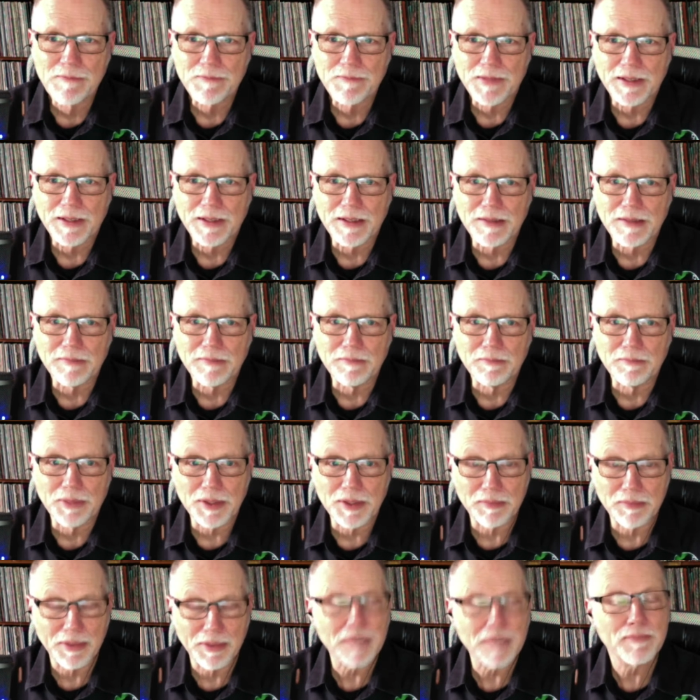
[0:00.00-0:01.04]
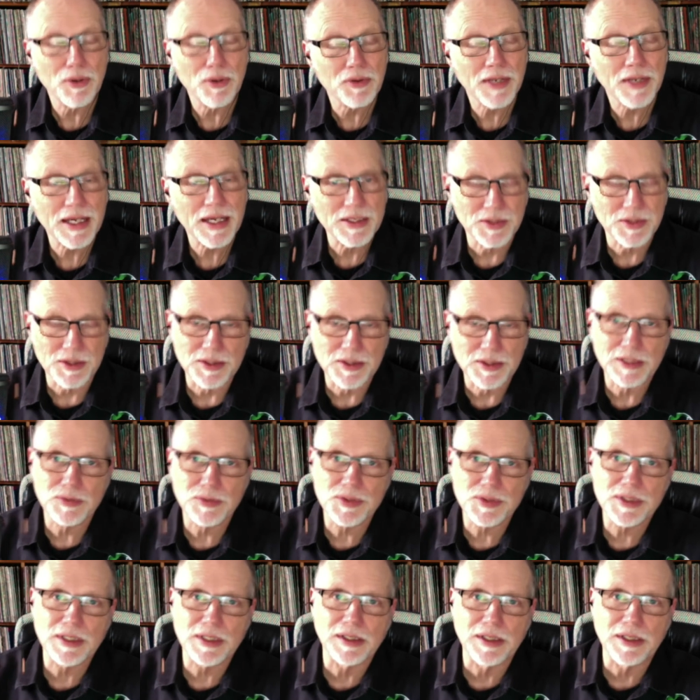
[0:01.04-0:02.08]
Um, but but in both cases,
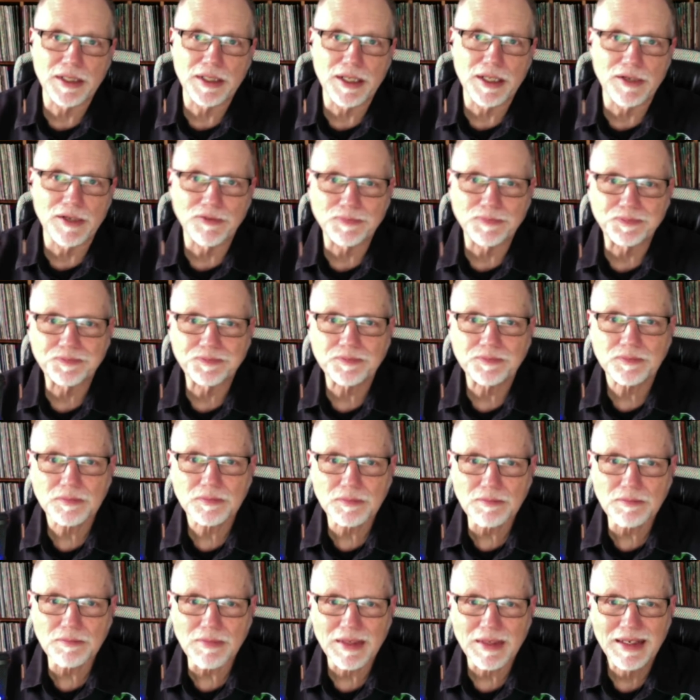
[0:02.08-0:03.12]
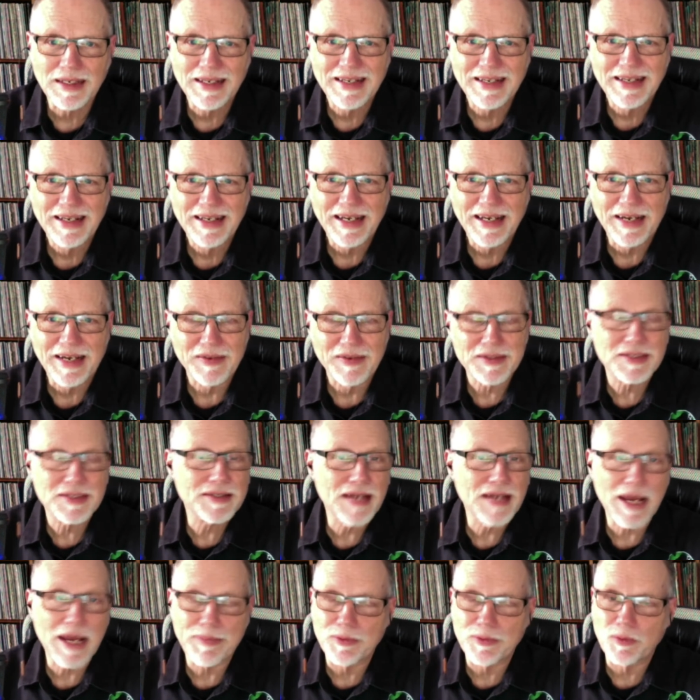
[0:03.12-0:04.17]
interestingly enough, and this has
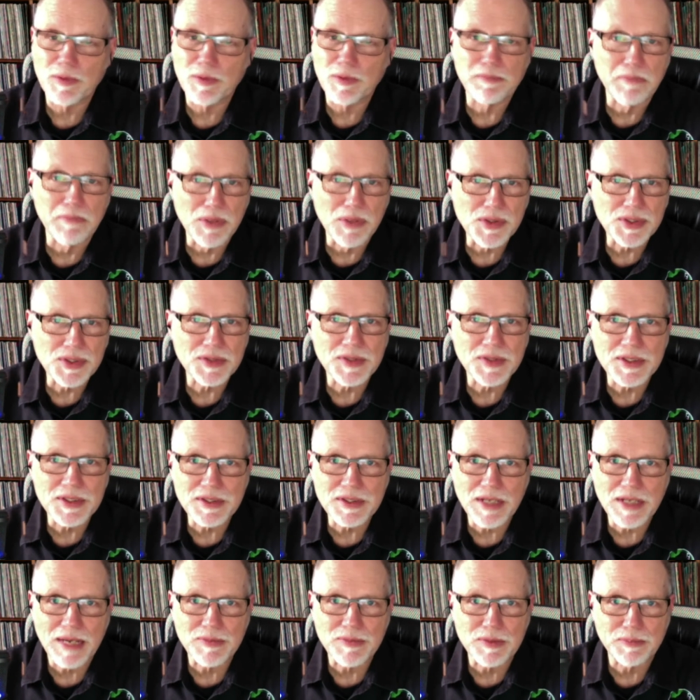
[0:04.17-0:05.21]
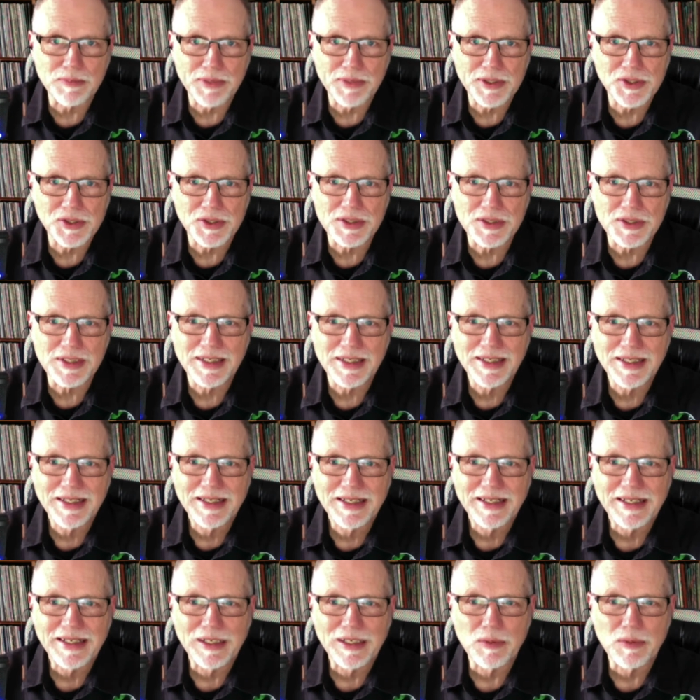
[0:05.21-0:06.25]
happened with most of these types of pitches,
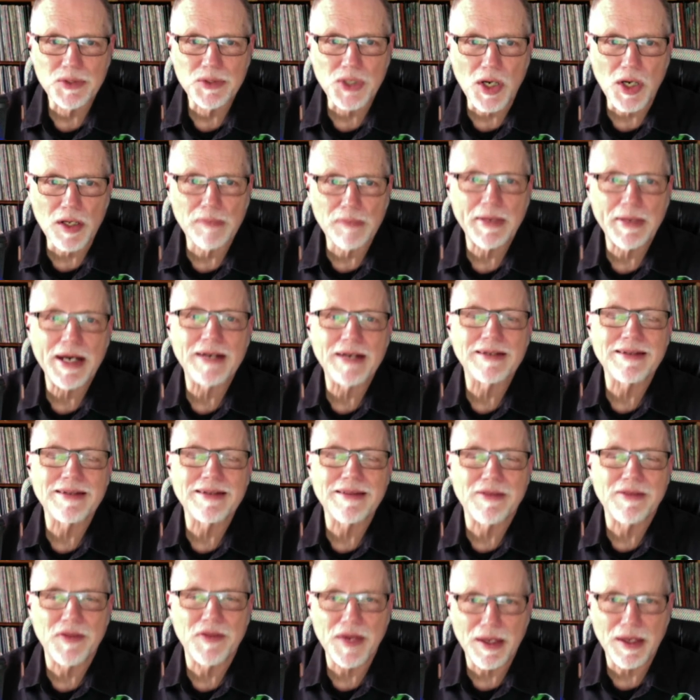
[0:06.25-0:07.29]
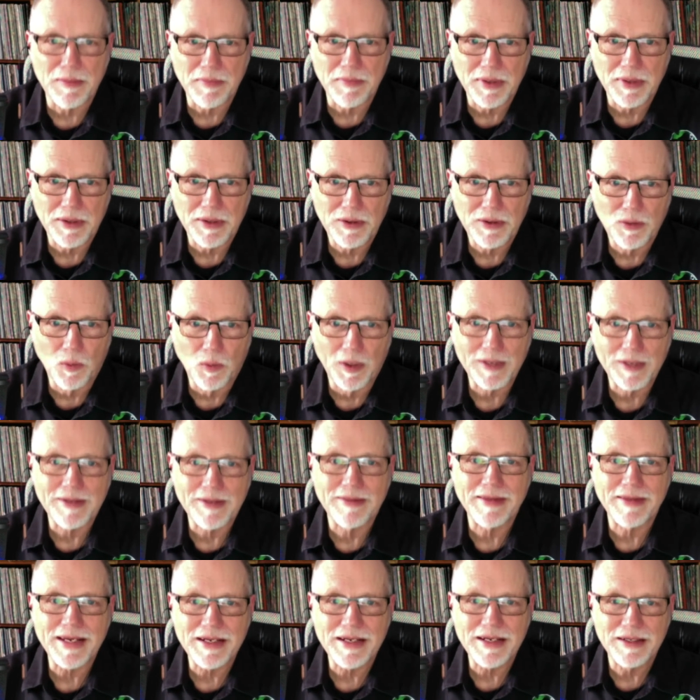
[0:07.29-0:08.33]
it was all about them, what
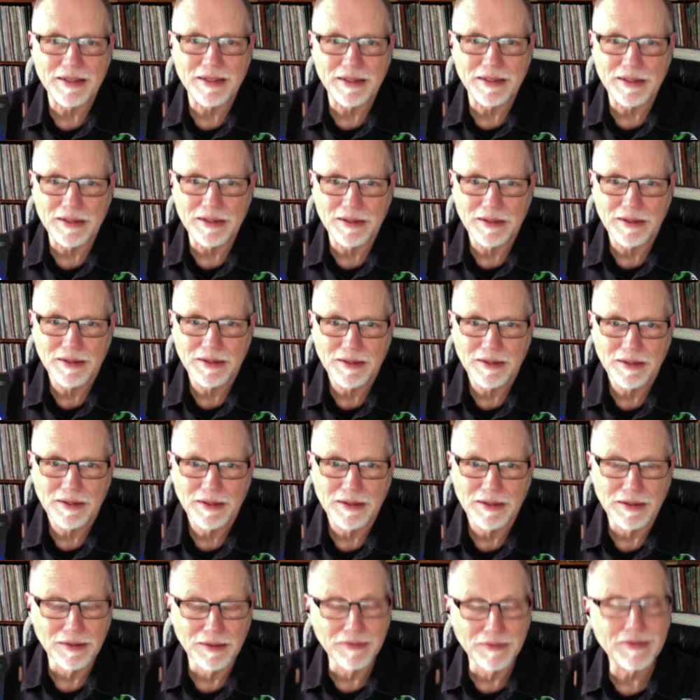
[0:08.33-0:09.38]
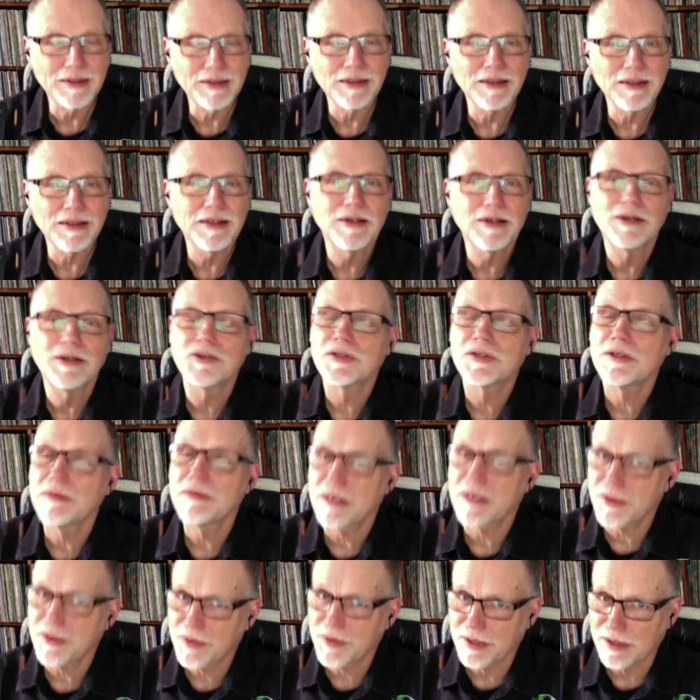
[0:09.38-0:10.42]
they did, little to
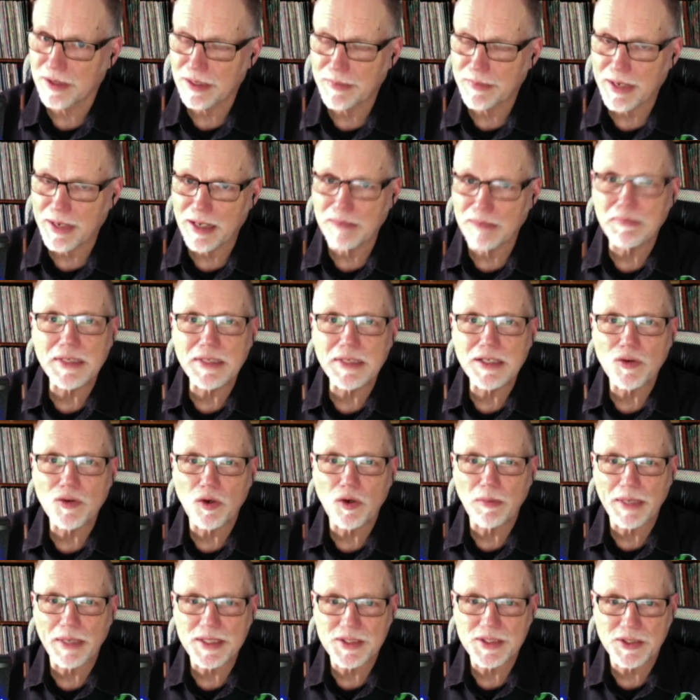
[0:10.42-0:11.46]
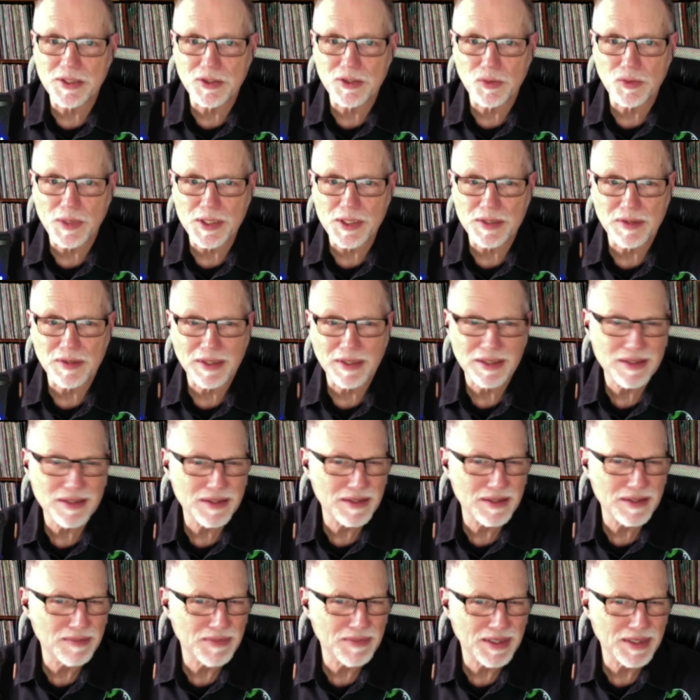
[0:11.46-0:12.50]
nothing about me or my situation. They didn't
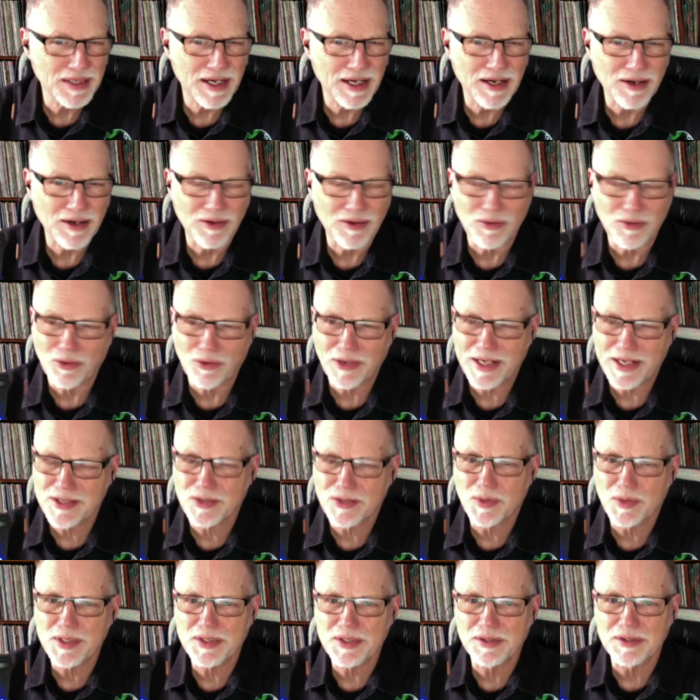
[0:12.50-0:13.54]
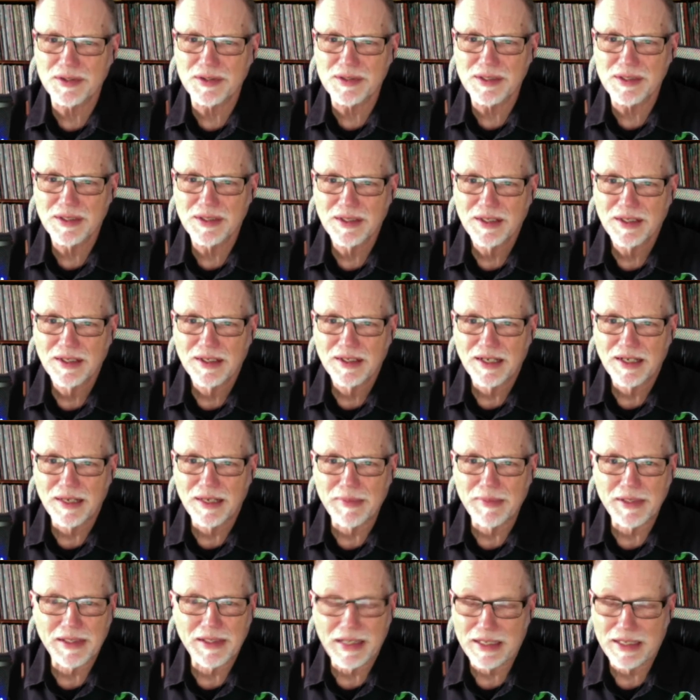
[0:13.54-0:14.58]
seem to care or ask questions. I
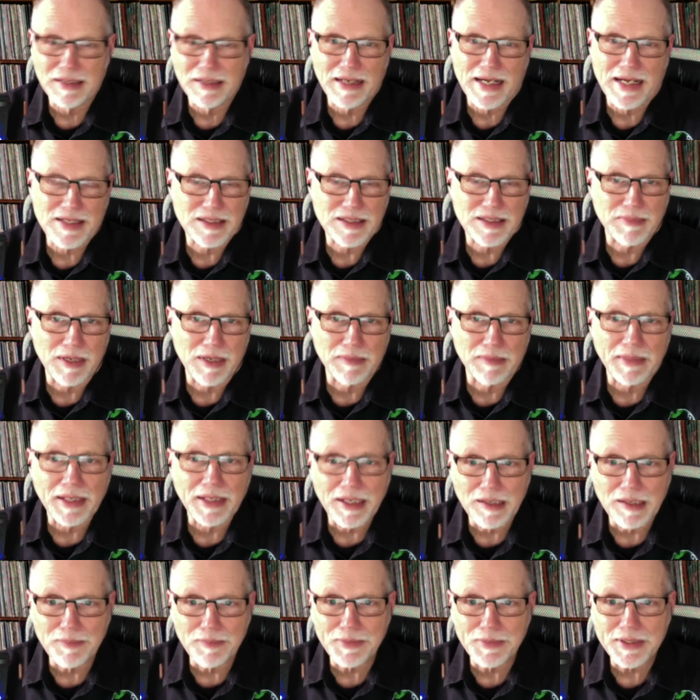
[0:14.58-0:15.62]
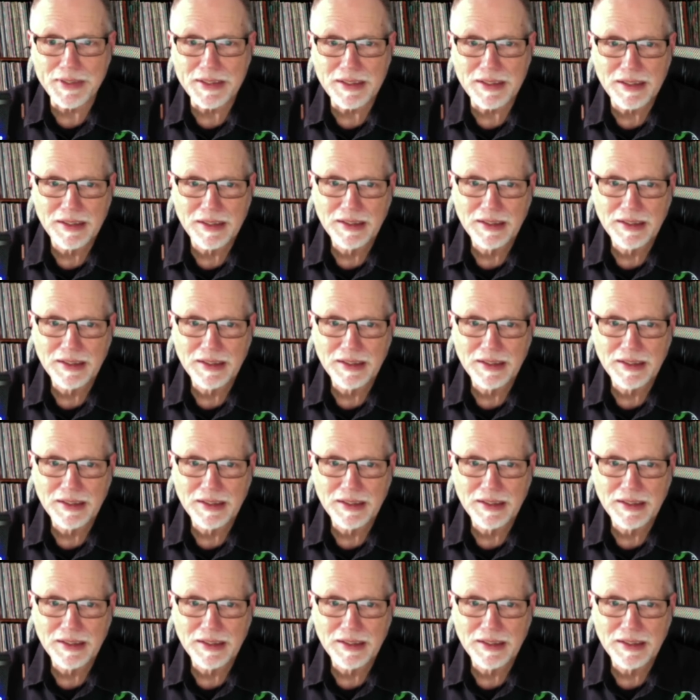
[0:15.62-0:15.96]
mean, they didn't ask about my company.